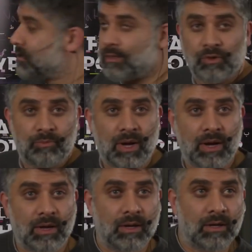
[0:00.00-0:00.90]
some of
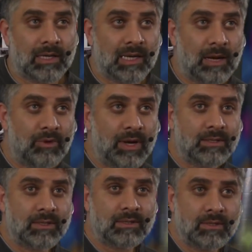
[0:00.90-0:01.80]
my
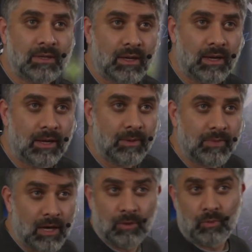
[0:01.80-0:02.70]
collaborators
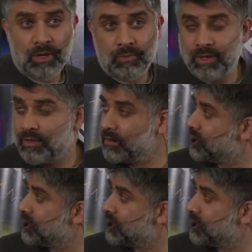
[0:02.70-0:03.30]
that I work with.